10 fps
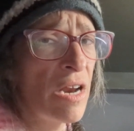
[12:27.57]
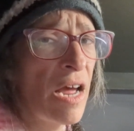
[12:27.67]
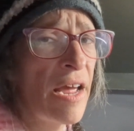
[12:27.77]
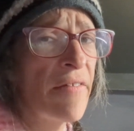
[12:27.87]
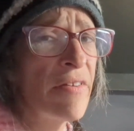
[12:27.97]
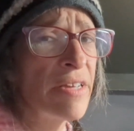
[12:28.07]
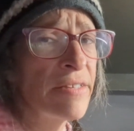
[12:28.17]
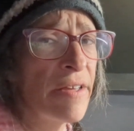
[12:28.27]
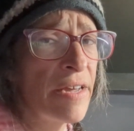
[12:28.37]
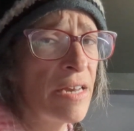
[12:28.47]
I have
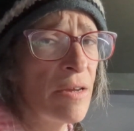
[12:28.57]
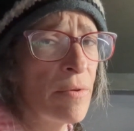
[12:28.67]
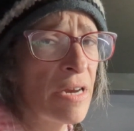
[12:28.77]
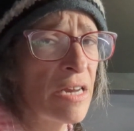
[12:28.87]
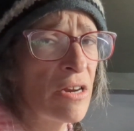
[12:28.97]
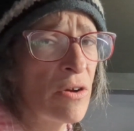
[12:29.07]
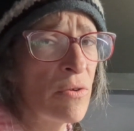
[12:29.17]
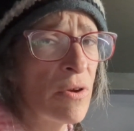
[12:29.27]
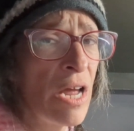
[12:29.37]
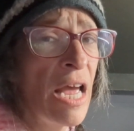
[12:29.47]
anxiety when I
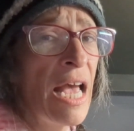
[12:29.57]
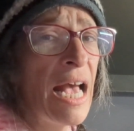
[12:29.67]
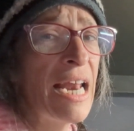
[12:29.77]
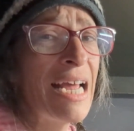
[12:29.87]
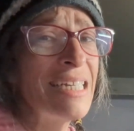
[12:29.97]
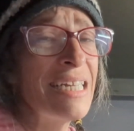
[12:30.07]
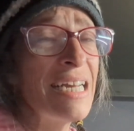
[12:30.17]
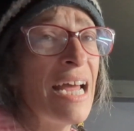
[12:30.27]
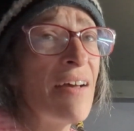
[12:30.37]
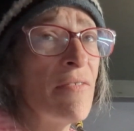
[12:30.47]
don't. And I did
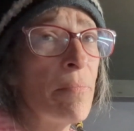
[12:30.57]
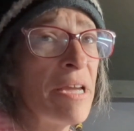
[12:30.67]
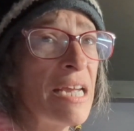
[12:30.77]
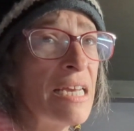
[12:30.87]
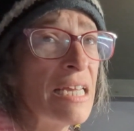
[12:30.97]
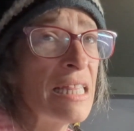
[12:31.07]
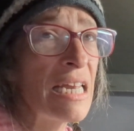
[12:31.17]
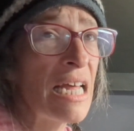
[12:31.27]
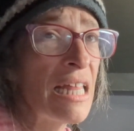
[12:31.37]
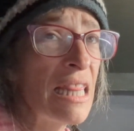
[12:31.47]
have a painting that
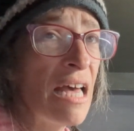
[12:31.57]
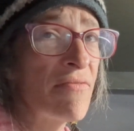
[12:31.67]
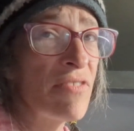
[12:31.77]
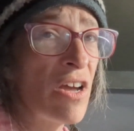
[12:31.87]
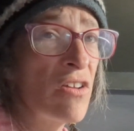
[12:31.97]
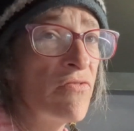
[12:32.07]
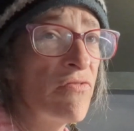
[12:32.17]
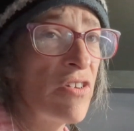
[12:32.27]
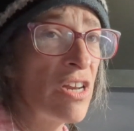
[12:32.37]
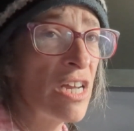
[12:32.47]
I left
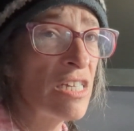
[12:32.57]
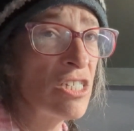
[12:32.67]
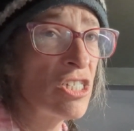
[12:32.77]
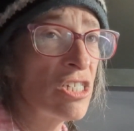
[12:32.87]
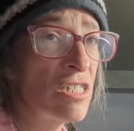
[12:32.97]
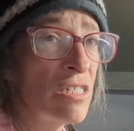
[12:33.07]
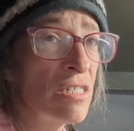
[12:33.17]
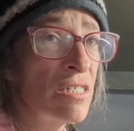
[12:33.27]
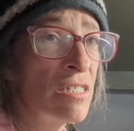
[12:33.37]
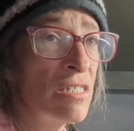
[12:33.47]
unfinished,
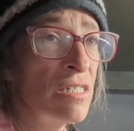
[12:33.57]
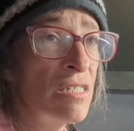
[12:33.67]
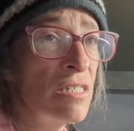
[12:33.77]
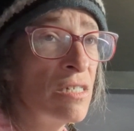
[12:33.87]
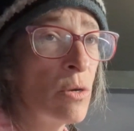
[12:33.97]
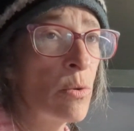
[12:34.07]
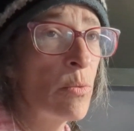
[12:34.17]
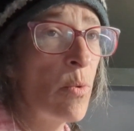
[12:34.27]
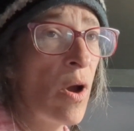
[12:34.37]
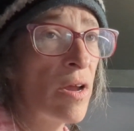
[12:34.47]

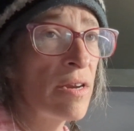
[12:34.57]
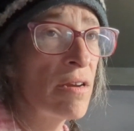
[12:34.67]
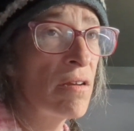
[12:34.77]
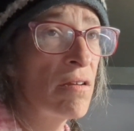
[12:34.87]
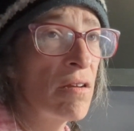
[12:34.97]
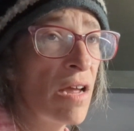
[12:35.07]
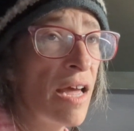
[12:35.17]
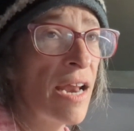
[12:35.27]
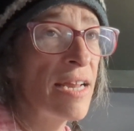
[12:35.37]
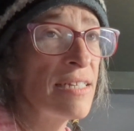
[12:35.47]
one,
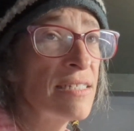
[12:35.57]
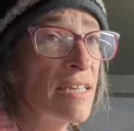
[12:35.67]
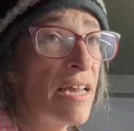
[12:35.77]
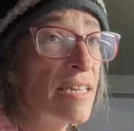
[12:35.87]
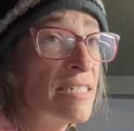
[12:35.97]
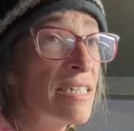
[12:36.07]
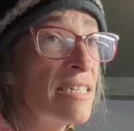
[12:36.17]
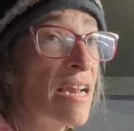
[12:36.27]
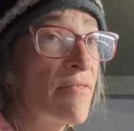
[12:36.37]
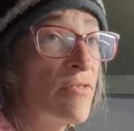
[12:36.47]
and I decided to
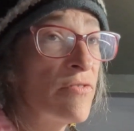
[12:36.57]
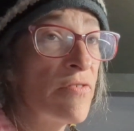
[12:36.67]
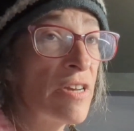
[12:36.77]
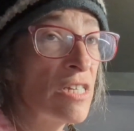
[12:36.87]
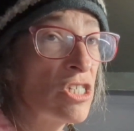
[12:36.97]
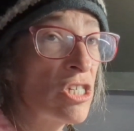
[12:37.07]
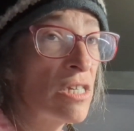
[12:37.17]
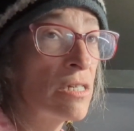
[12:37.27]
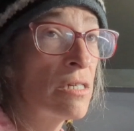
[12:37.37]
never finish it.